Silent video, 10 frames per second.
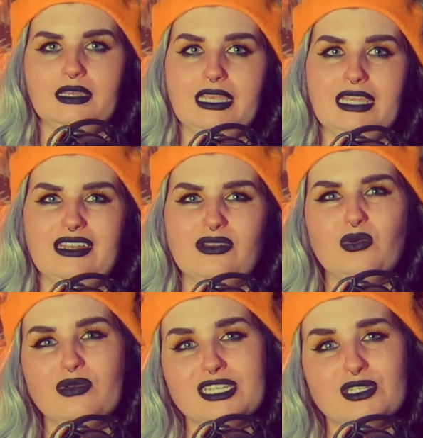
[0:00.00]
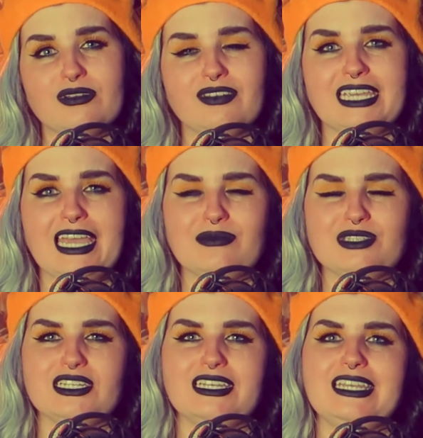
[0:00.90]
In order to evade
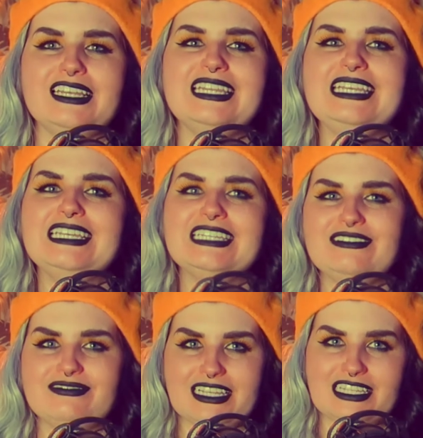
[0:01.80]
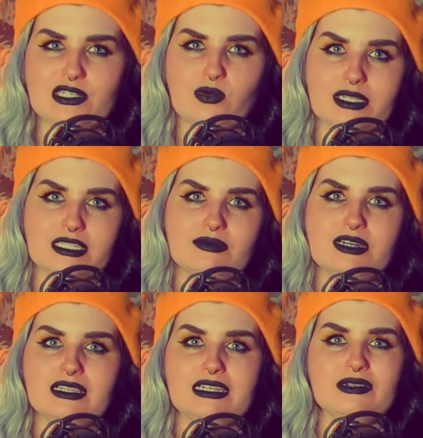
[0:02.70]
capture, he illegally fled to
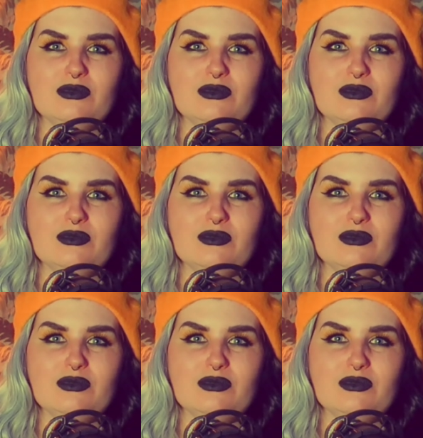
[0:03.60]
Guatemala,